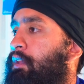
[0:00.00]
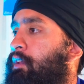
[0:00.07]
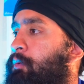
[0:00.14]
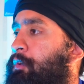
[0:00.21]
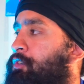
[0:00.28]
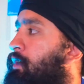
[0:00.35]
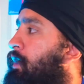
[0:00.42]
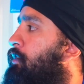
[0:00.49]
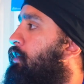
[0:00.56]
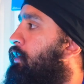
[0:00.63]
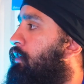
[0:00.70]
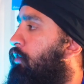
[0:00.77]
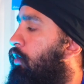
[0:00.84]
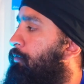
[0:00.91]
They were trying to
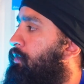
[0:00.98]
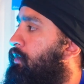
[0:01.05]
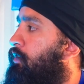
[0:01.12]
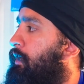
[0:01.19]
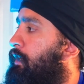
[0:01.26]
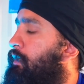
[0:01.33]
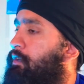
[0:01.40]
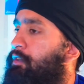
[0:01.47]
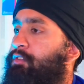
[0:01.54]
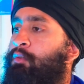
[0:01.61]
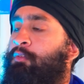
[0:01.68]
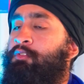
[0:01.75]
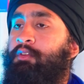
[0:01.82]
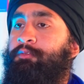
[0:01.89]
obviously get Ehlers. They
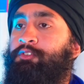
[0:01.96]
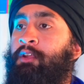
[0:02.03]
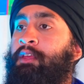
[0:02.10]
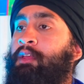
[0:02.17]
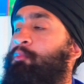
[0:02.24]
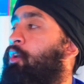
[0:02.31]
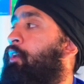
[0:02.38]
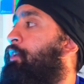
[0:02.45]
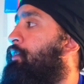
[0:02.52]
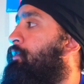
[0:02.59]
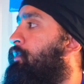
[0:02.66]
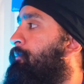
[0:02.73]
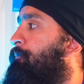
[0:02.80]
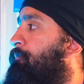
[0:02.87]
were even trying to get Marner,
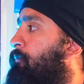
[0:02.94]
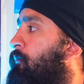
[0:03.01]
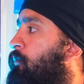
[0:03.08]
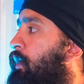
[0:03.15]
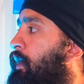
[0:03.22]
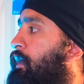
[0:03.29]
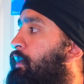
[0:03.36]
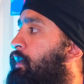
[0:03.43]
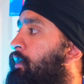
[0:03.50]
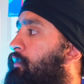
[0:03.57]
right?